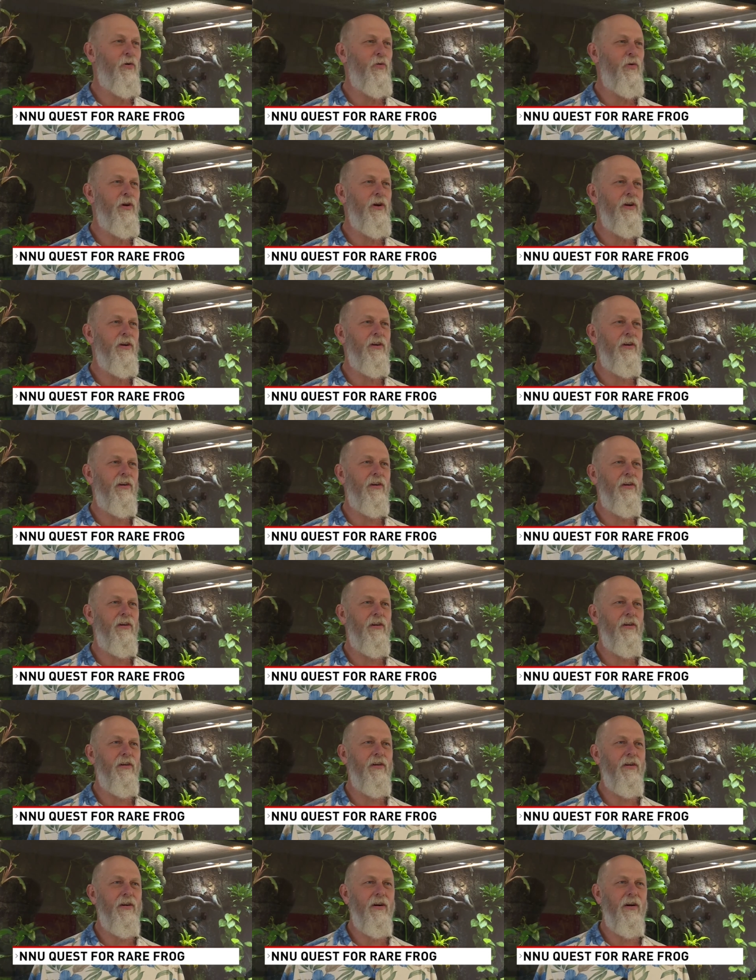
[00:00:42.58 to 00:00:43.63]
we
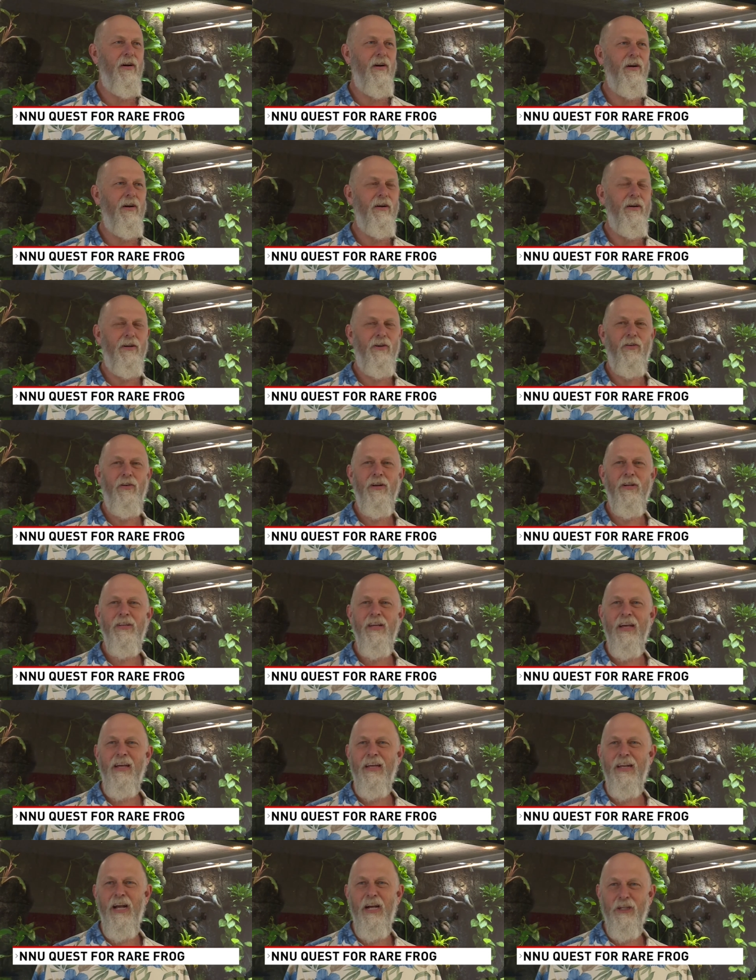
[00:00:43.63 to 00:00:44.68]
are uh, going to
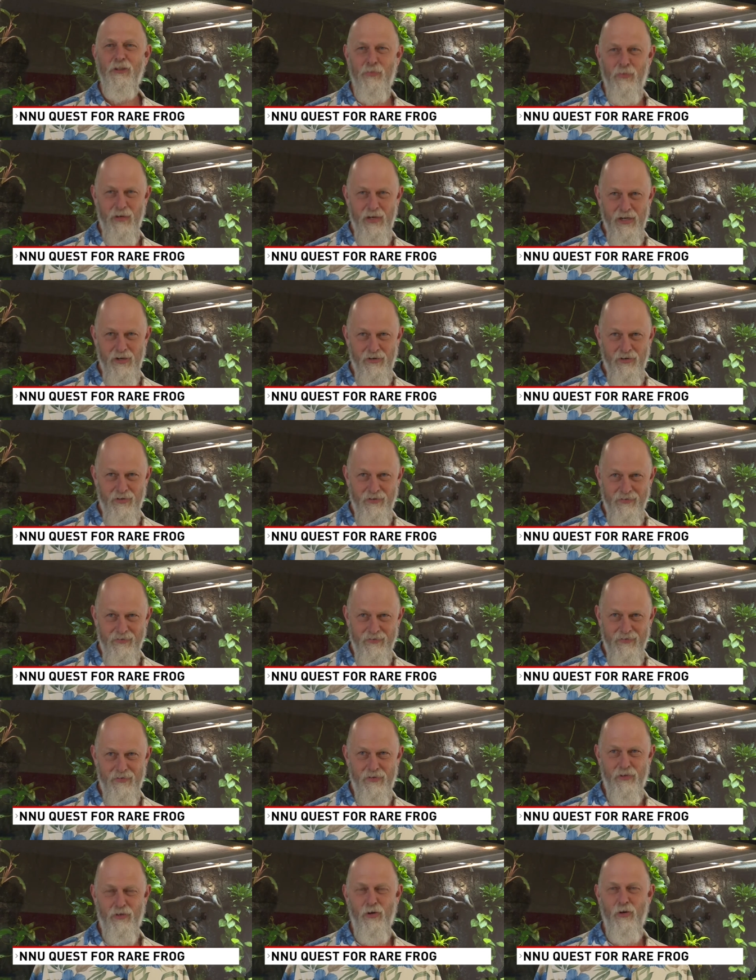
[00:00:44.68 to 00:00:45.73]
take an expedition
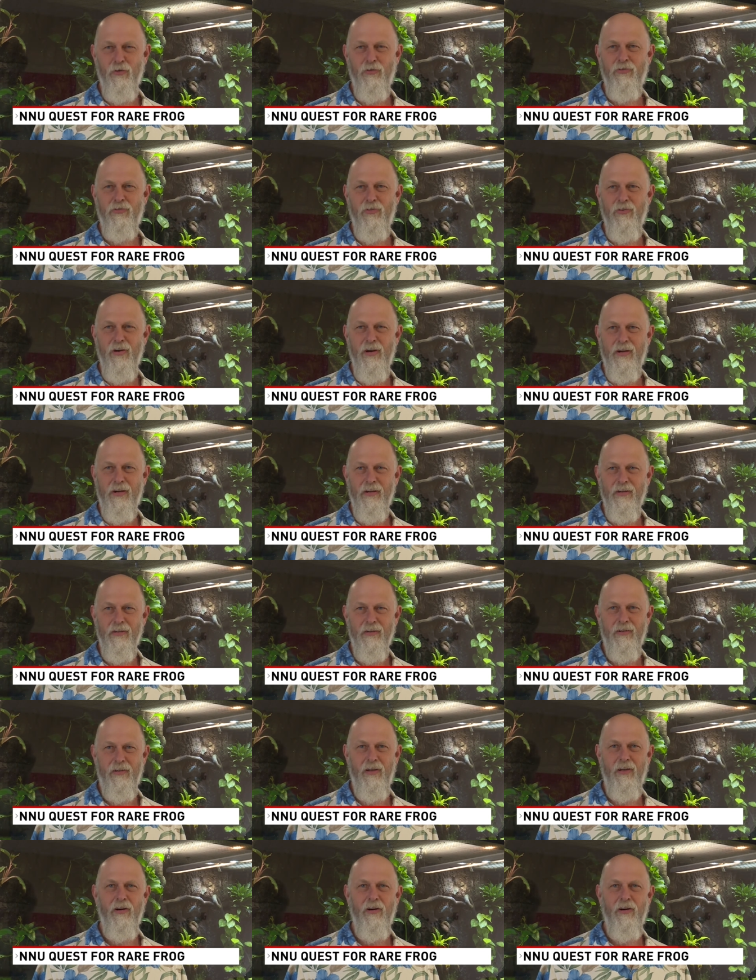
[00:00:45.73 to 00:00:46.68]
to Costa Rica.